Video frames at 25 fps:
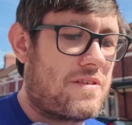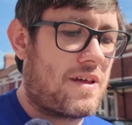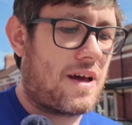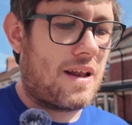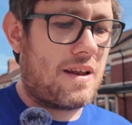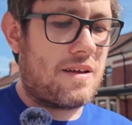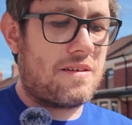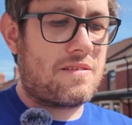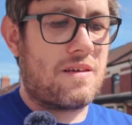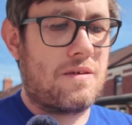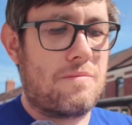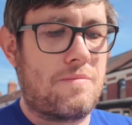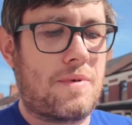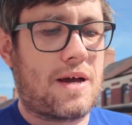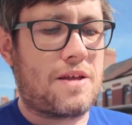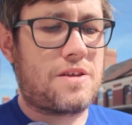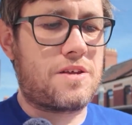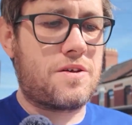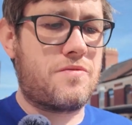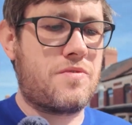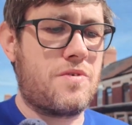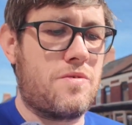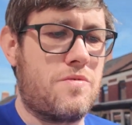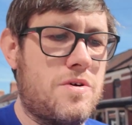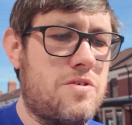stylistic
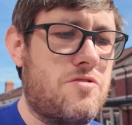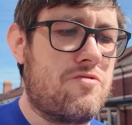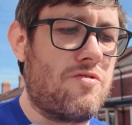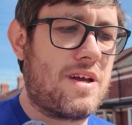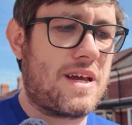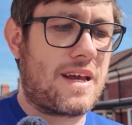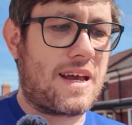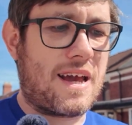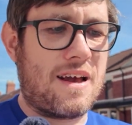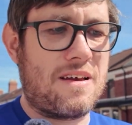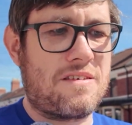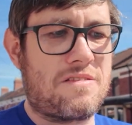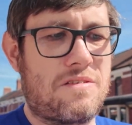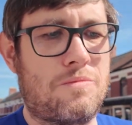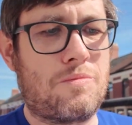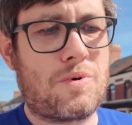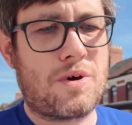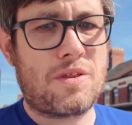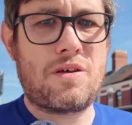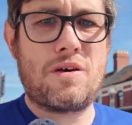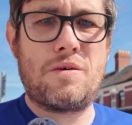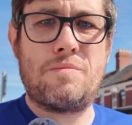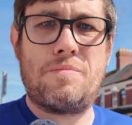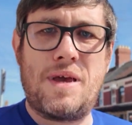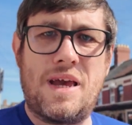matchup for Rodriguez, and
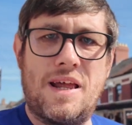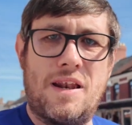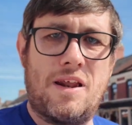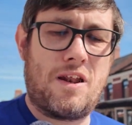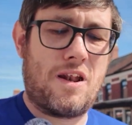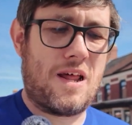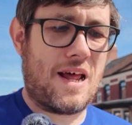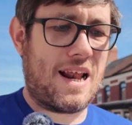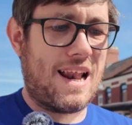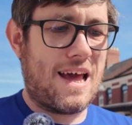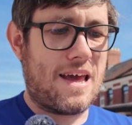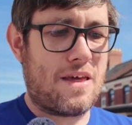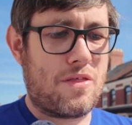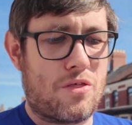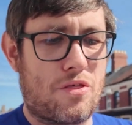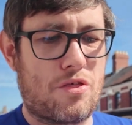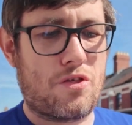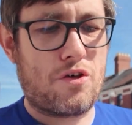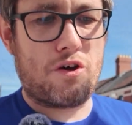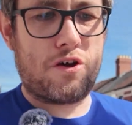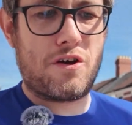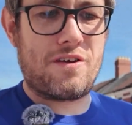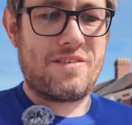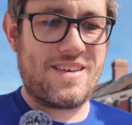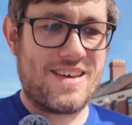with her being in her late
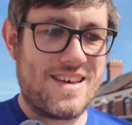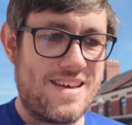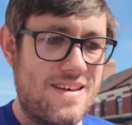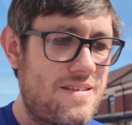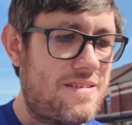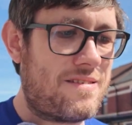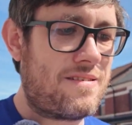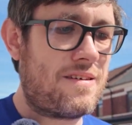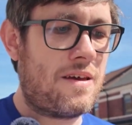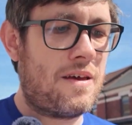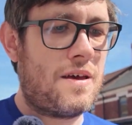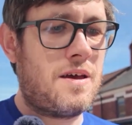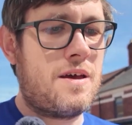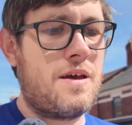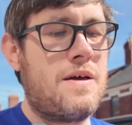30s,